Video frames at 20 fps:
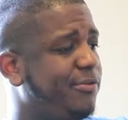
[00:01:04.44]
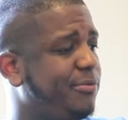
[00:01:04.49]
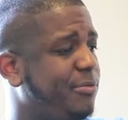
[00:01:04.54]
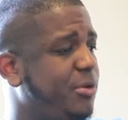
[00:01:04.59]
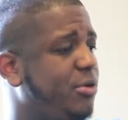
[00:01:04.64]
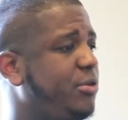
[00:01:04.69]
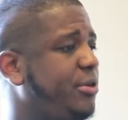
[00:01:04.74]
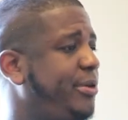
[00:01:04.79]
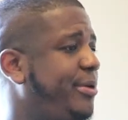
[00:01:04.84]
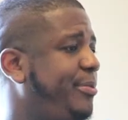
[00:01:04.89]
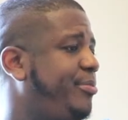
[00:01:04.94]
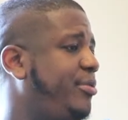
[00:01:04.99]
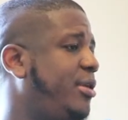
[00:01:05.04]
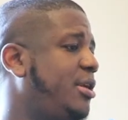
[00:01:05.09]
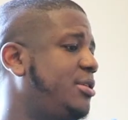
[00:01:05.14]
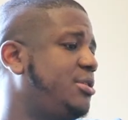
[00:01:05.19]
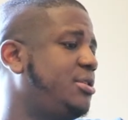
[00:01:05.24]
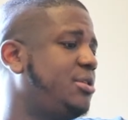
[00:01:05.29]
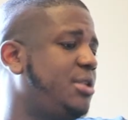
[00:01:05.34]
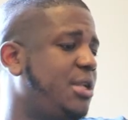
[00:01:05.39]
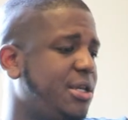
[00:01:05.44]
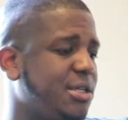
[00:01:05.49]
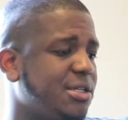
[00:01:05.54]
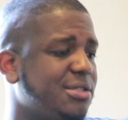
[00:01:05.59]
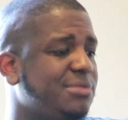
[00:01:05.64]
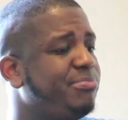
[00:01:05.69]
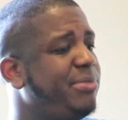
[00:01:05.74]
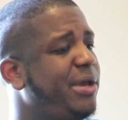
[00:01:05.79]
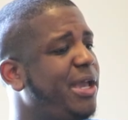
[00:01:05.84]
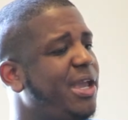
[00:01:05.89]
from Oak Hill Project. Like
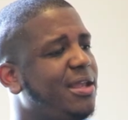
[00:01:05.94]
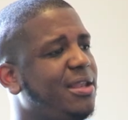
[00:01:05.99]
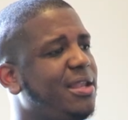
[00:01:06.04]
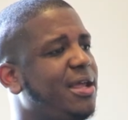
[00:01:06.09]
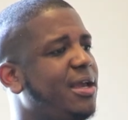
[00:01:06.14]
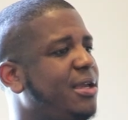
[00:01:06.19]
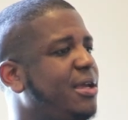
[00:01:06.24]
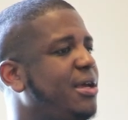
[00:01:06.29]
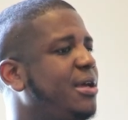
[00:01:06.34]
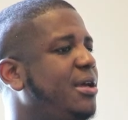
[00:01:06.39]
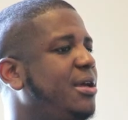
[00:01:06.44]
it's bad. Like,